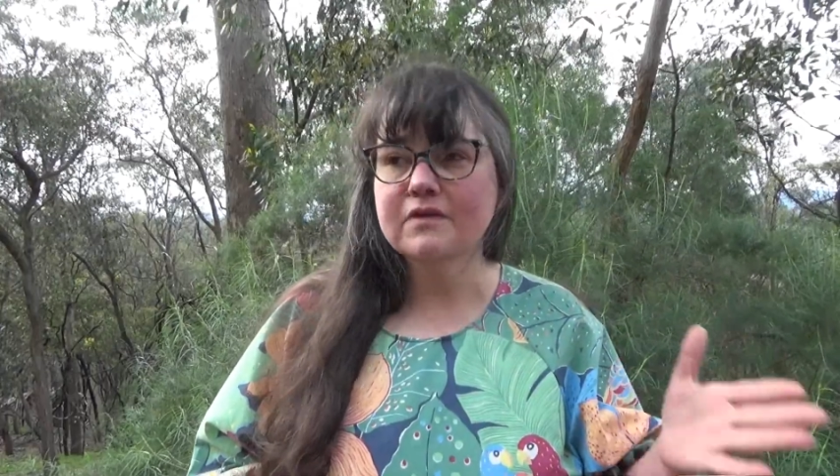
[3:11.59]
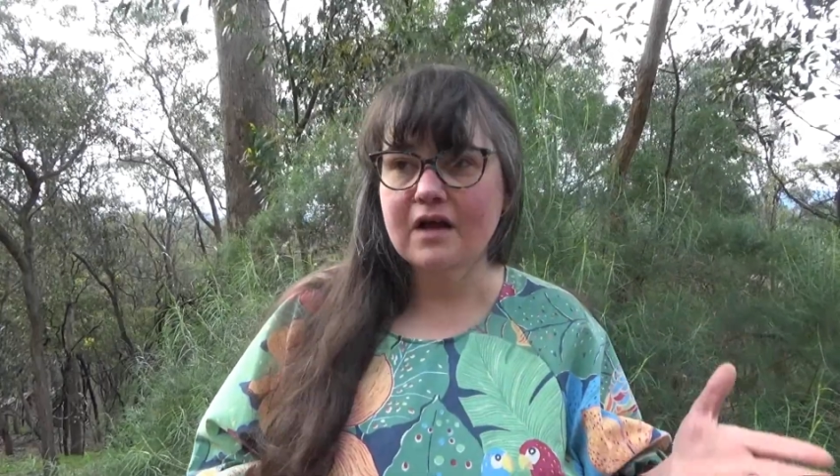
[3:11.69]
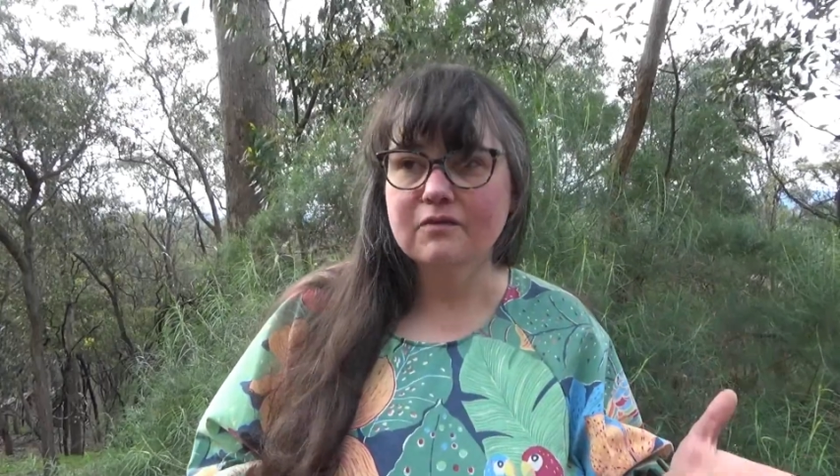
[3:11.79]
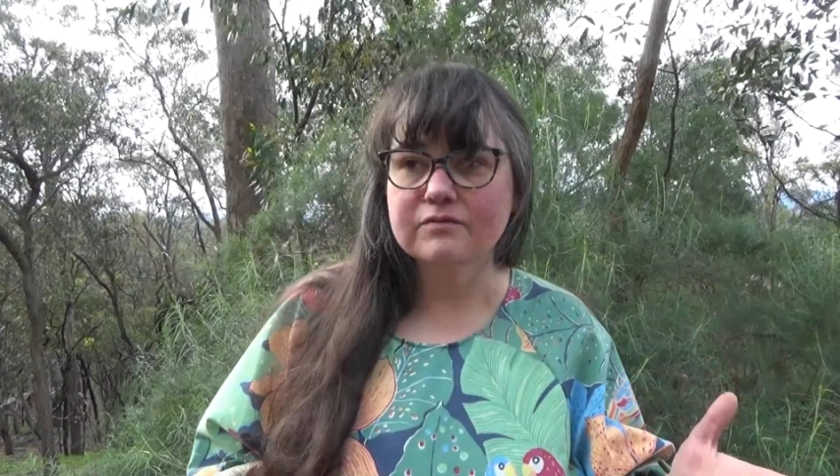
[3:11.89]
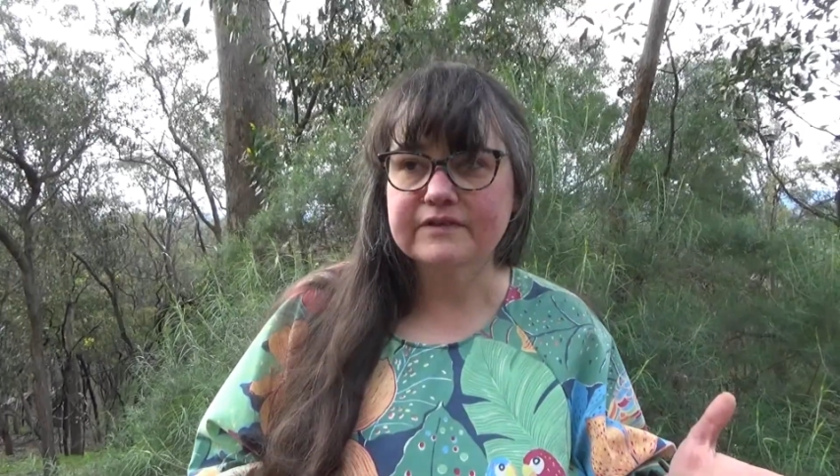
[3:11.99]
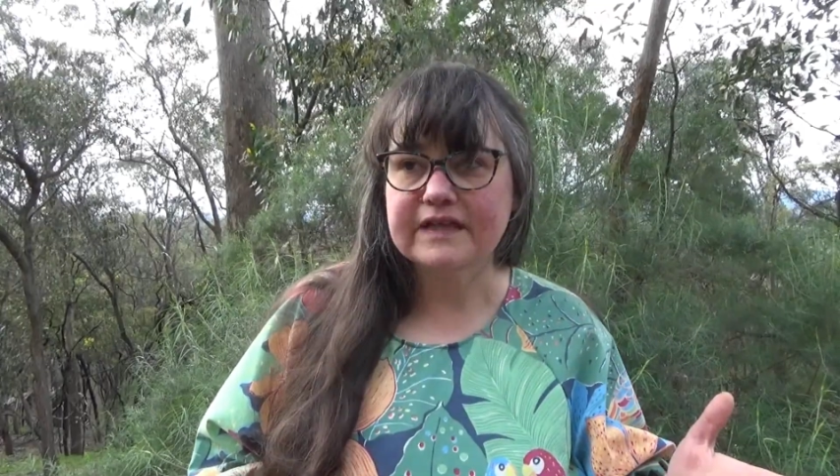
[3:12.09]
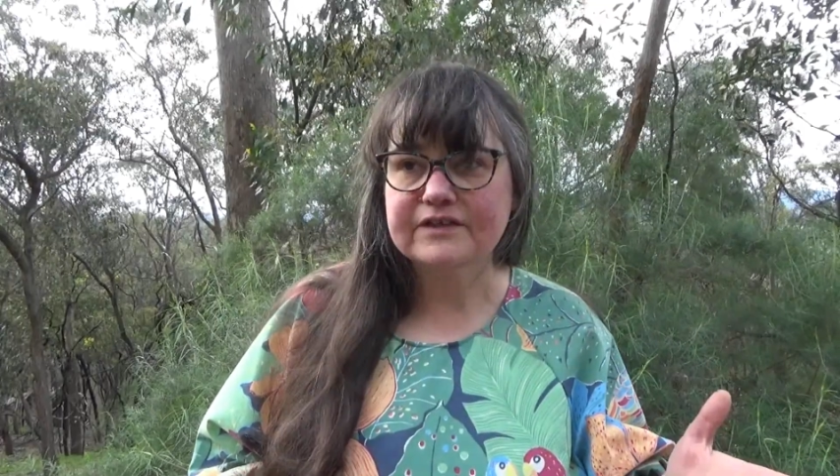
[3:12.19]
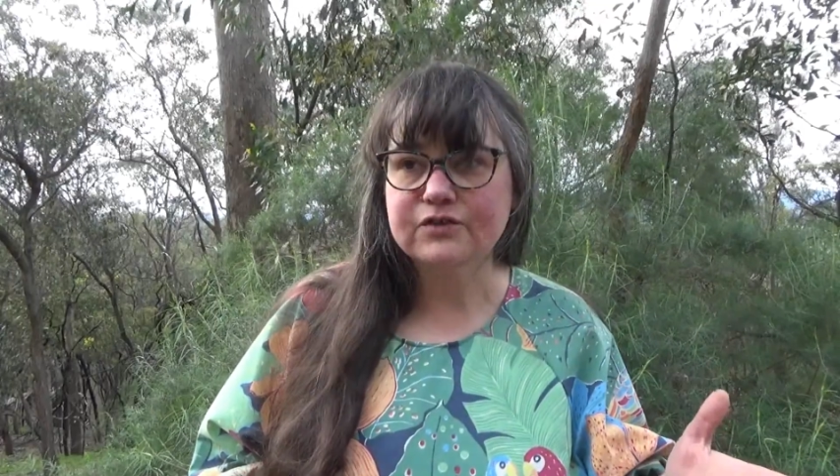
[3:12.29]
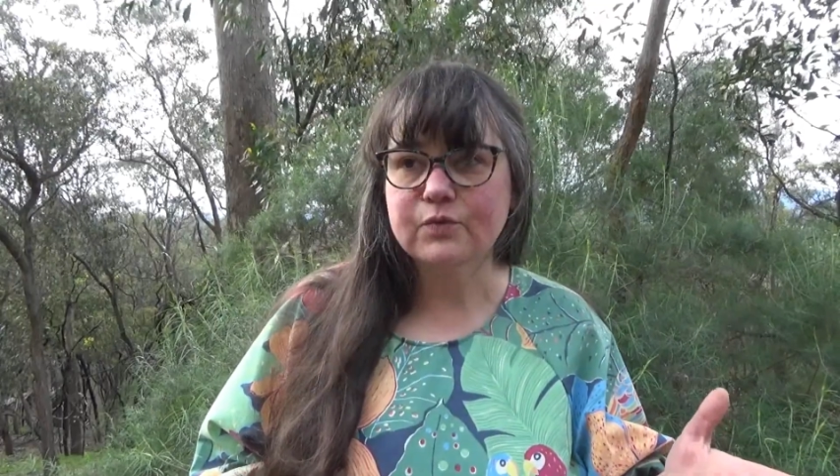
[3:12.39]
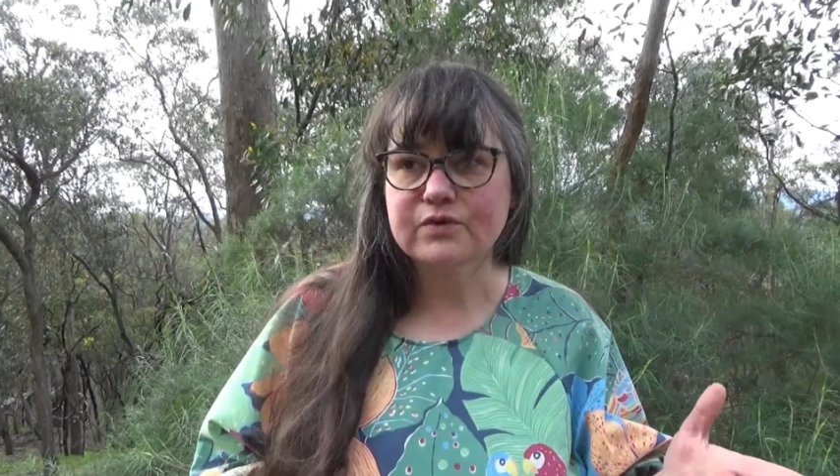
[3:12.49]
I'll
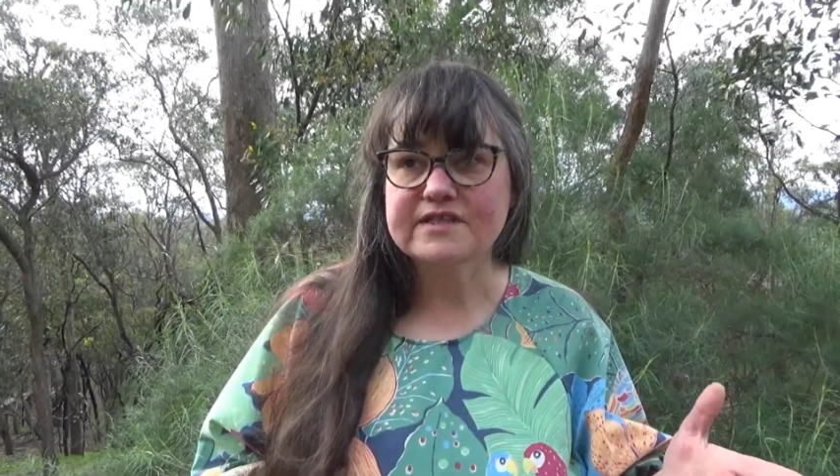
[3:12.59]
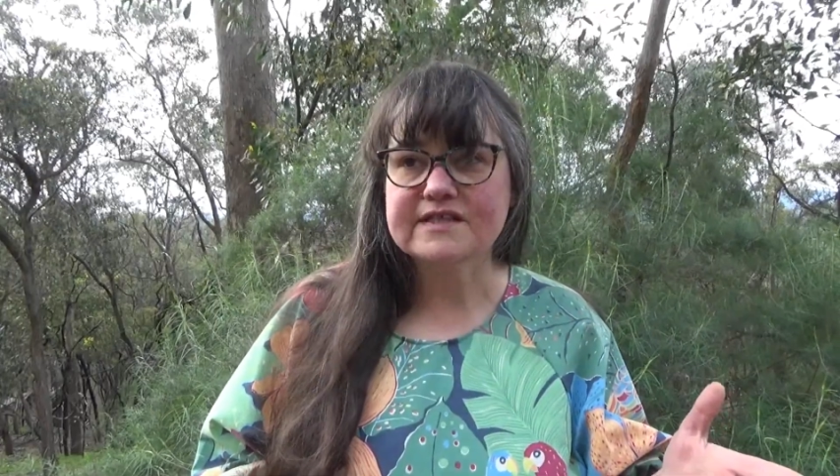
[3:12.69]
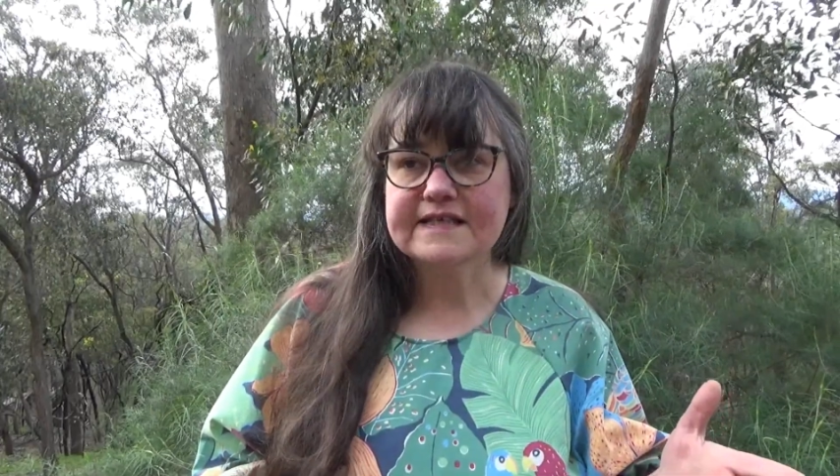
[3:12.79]
lean towards the